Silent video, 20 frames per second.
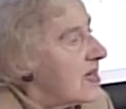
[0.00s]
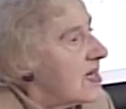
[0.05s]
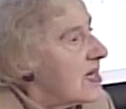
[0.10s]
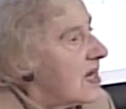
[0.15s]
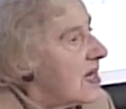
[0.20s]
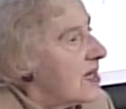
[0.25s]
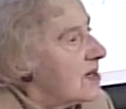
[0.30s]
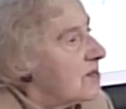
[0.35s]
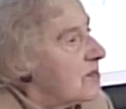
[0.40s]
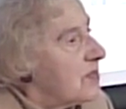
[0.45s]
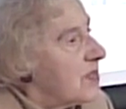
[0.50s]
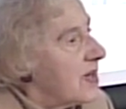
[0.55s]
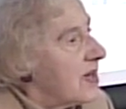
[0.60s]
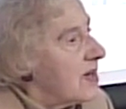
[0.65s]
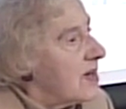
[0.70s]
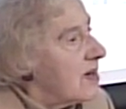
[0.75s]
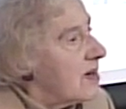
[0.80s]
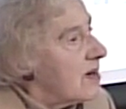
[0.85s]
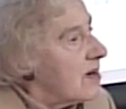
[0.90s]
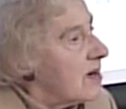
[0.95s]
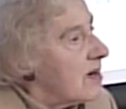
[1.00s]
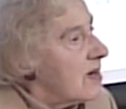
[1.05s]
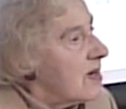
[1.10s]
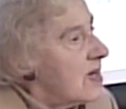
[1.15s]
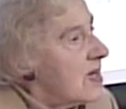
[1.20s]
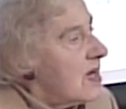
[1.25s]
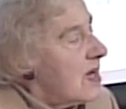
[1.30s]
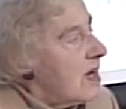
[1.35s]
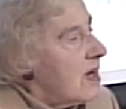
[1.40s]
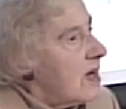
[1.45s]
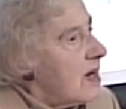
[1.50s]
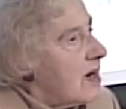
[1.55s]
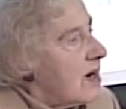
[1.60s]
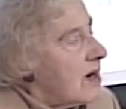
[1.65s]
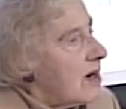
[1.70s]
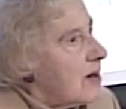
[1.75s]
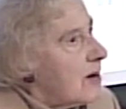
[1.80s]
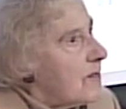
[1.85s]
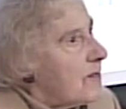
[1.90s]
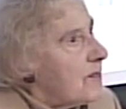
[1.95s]
He had been uh,
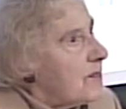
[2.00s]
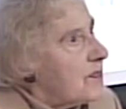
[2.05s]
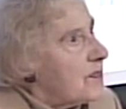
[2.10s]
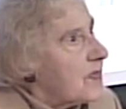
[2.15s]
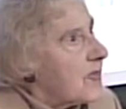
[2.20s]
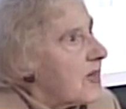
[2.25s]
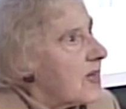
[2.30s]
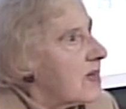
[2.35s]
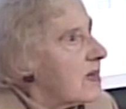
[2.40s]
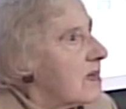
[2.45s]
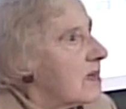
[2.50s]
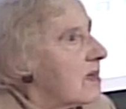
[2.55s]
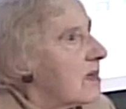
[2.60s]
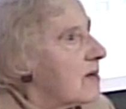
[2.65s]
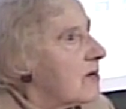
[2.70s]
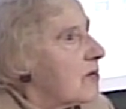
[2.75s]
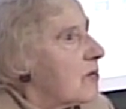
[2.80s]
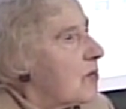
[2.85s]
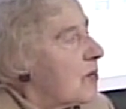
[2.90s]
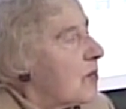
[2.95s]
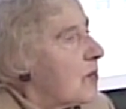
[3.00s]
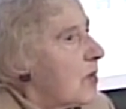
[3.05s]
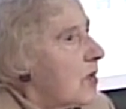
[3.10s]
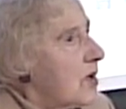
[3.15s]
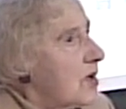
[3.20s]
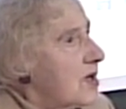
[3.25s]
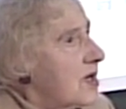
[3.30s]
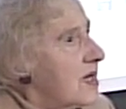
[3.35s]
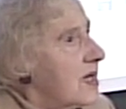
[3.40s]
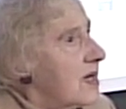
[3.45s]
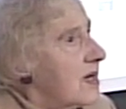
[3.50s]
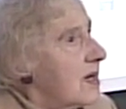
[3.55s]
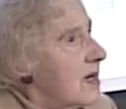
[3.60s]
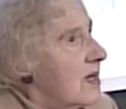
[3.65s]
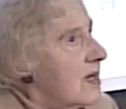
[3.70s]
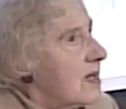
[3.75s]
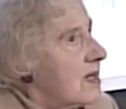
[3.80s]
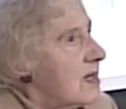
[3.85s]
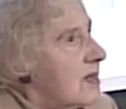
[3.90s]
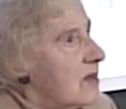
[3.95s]
um,
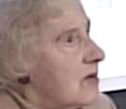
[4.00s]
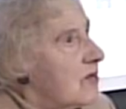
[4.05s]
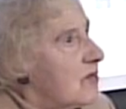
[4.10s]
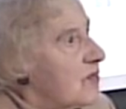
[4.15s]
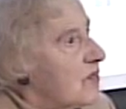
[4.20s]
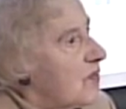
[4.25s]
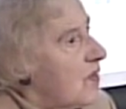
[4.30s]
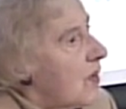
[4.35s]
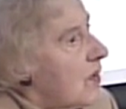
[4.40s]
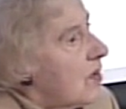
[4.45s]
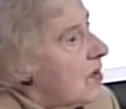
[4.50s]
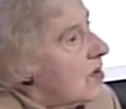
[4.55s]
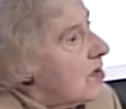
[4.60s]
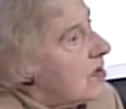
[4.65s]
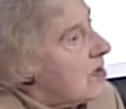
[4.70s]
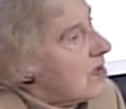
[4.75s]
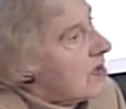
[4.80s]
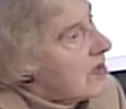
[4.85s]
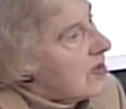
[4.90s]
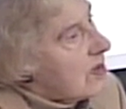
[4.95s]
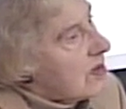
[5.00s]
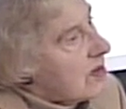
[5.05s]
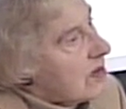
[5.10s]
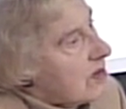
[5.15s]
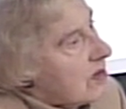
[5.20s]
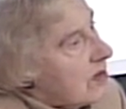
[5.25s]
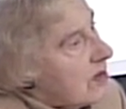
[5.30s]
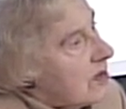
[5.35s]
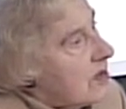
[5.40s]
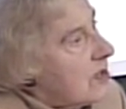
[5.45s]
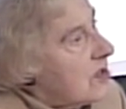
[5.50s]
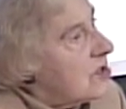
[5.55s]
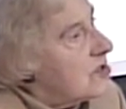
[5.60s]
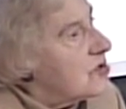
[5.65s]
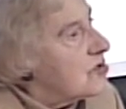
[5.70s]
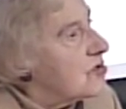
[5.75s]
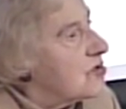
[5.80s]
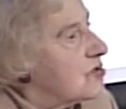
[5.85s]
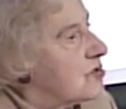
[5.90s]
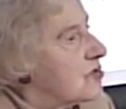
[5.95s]
working for uh,
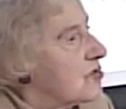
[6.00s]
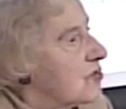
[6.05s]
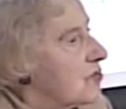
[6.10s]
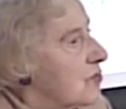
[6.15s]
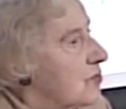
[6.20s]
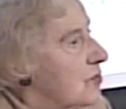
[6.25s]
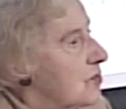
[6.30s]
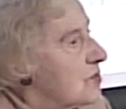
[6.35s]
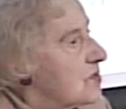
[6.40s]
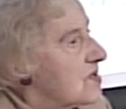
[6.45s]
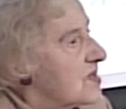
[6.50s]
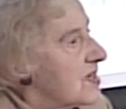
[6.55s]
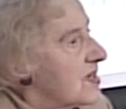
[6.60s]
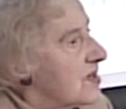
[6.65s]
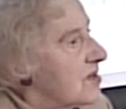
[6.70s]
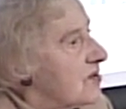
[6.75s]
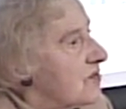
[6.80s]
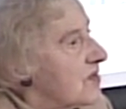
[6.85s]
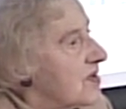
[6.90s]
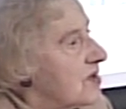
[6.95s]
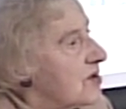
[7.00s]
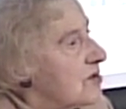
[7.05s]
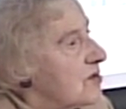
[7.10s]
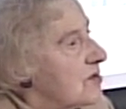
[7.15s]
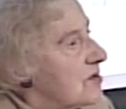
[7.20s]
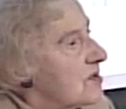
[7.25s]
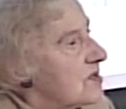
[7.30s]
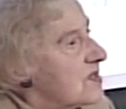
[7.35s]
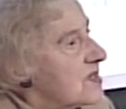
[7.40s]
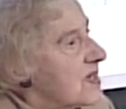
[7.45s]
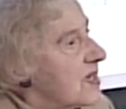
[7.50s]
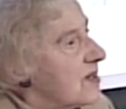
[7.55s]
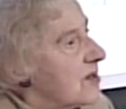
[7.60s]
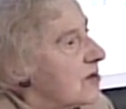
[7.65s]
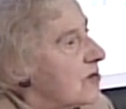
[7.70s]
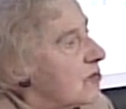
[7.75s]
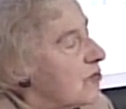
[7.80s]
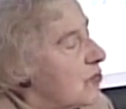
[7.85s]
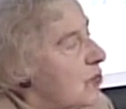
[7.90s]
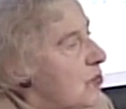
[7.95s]
Jews, individuals,
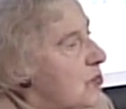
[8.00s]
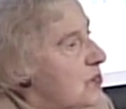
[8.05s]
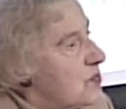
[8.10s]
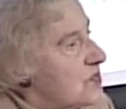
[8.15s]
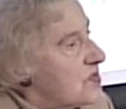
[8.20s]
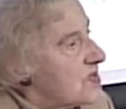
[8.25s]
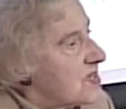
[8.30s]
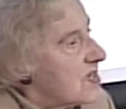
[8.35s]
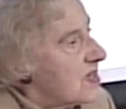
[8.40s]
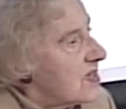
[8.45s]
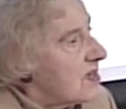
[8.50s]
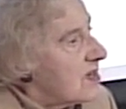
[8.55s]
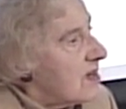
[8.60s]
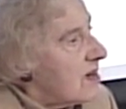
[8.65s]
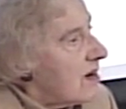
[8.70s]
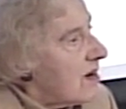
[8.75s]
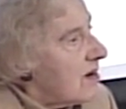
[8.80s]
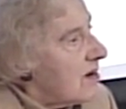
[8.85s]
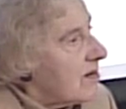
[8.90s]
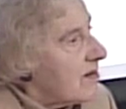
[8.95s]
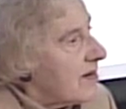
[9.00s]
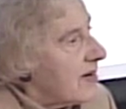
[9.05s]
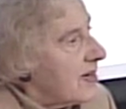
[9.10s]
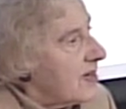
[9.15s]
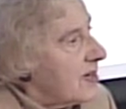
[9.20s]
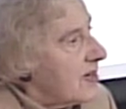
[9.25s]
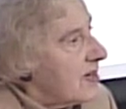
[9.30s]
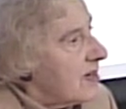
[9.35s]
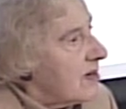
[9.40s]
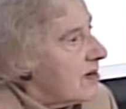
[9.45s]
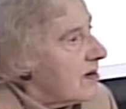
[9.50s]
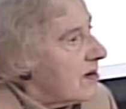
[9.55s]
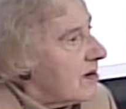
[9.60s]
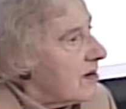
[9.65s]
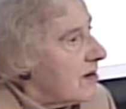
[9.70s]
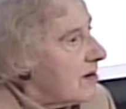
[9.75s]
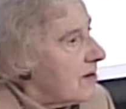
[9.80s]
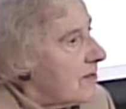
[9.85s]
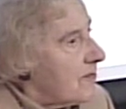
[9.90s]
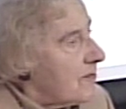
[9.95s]
and groups already
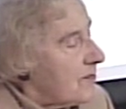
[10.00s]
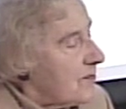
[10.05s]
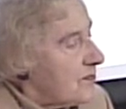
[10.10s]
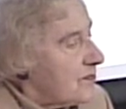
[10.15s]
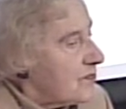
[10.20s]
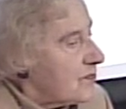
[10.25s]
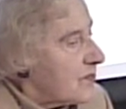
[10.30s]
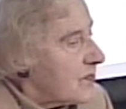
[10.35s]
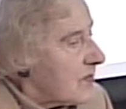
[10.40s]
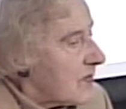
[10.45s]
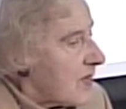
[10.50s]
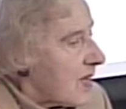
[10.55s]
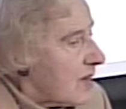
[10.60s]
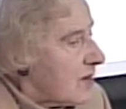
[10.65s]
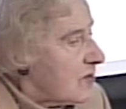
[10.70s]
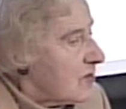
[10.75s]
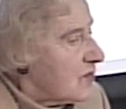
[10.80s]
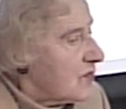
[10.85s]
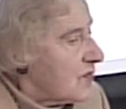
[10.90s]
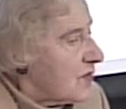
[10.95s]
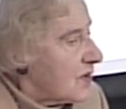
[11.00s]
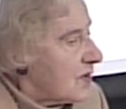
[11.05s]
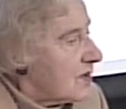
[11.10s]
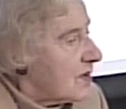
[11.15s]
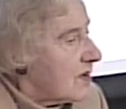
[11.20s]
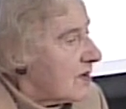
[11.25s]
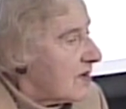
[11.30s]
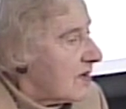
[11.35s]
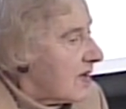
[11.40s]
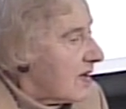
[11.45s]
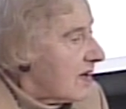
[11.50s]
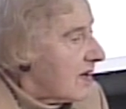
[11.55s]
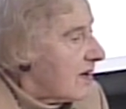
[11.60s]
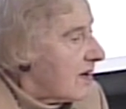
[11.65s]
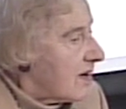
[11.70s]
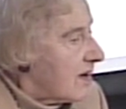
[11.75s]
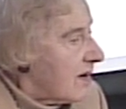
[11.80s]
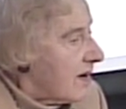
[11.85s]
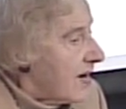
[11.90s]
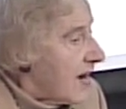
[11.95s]
um, for
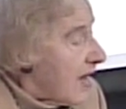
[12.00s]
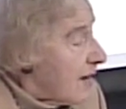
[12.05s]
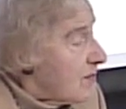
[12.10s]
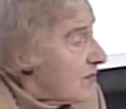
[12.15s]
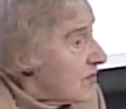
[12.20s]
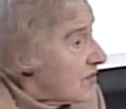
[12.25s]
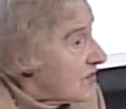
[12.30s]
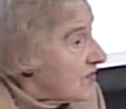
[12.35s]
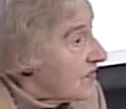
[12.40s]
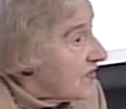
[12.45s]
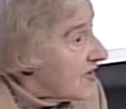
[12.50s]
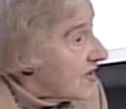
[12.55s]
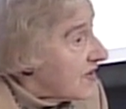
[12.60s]
a number of